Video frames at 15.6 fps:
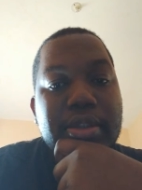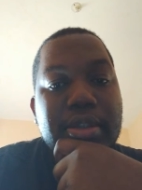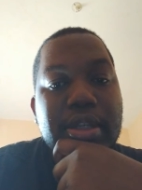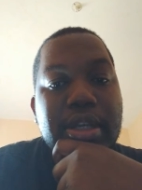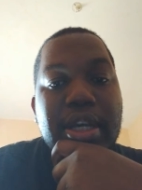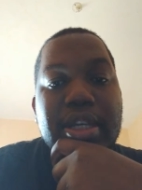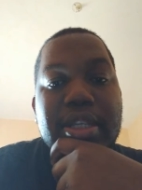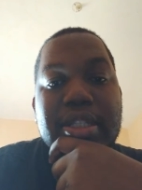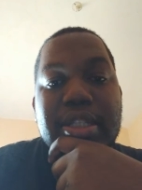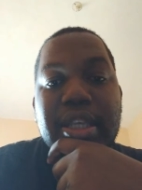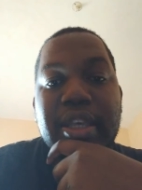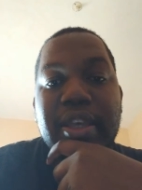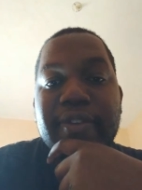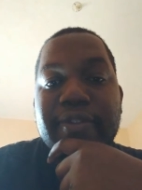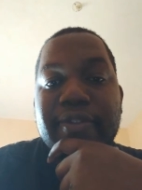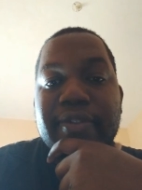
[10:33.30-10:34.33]
and see
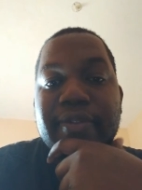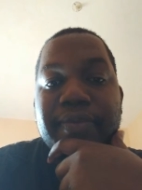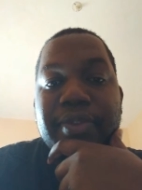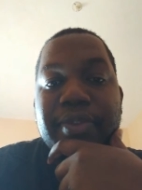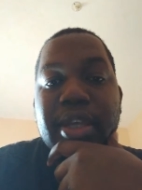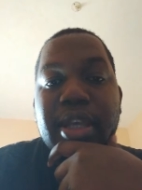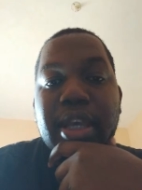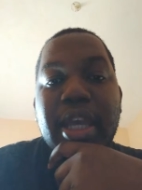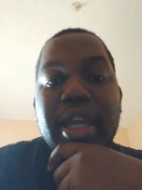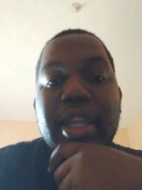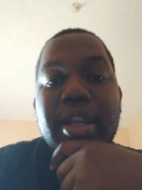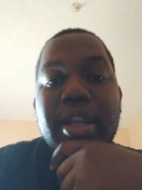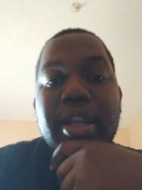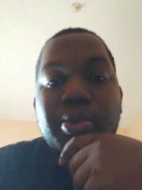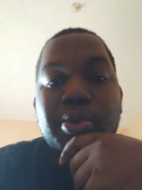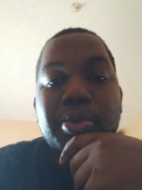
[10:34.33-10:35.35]
if any
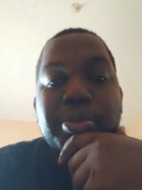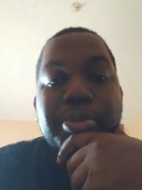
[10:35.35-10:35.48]
loop